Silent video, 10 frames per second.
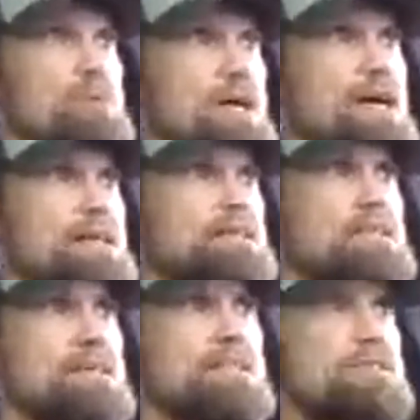
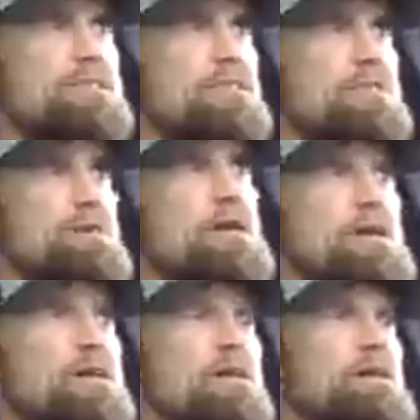planets. It's
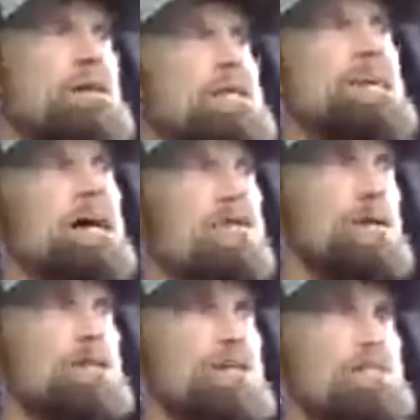Enoch
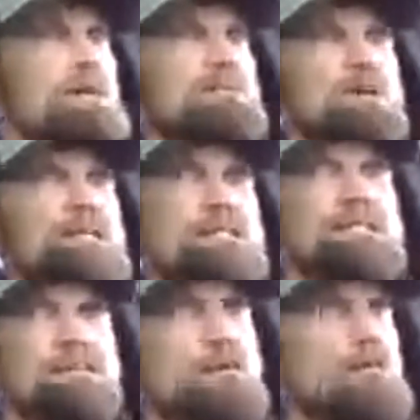went there in chapter
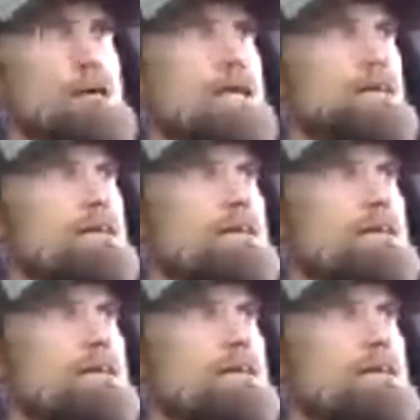18. Go read it,